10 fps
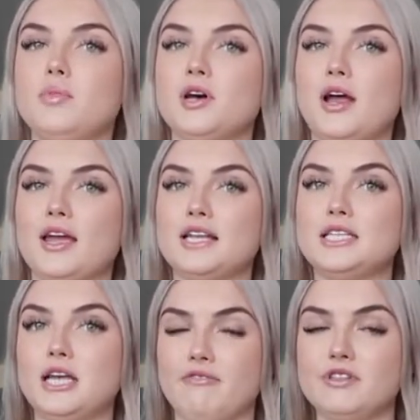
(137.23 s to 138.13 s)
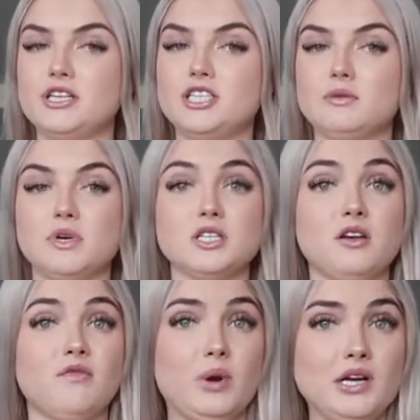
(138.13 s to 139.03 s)
but I can definitely see
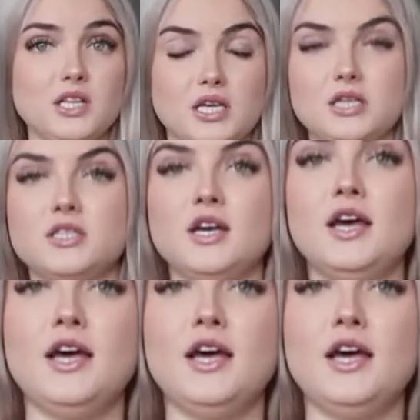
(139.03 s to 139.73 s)
myself wearing this.